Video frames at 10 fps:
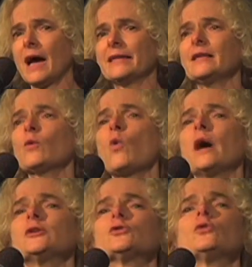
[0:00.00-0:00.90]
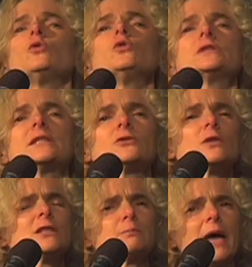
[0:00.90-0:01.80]
I didn't want you to lose his
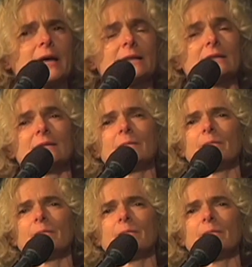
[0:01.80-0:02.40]
respect.